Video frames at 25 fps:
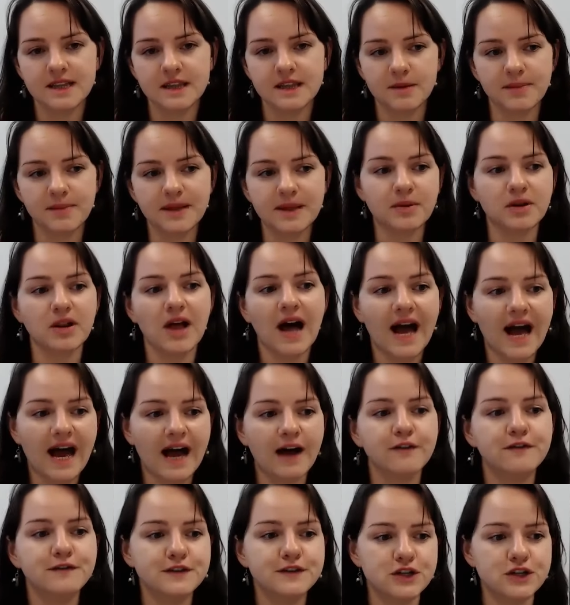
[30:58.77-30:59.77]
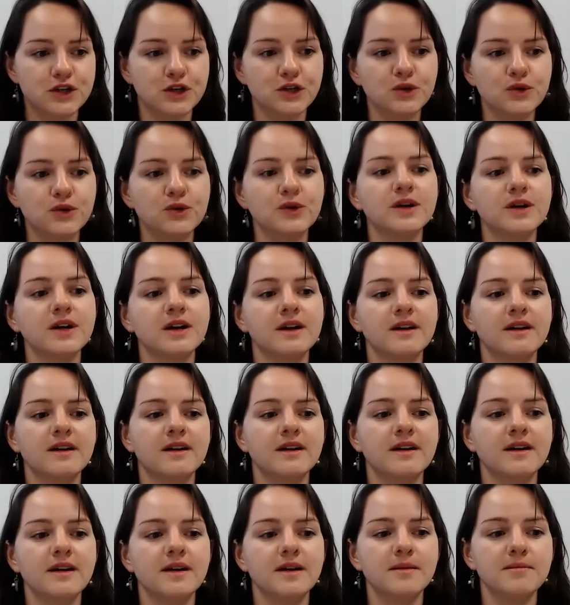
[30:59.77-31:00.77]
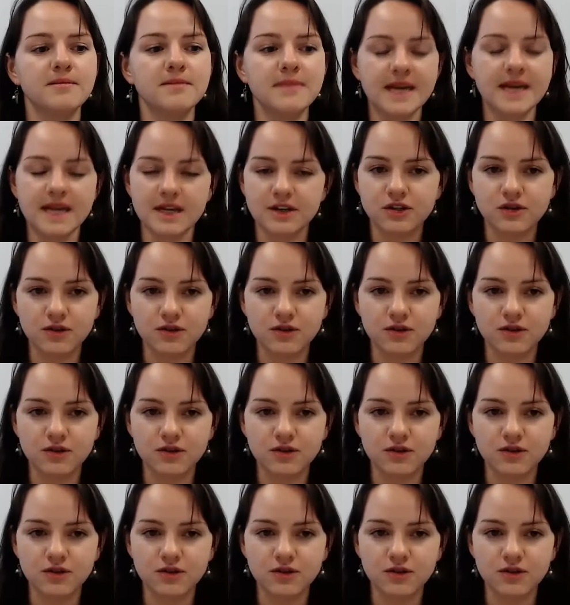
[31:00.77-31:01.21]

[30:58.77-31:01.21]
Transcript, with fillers: that people have to make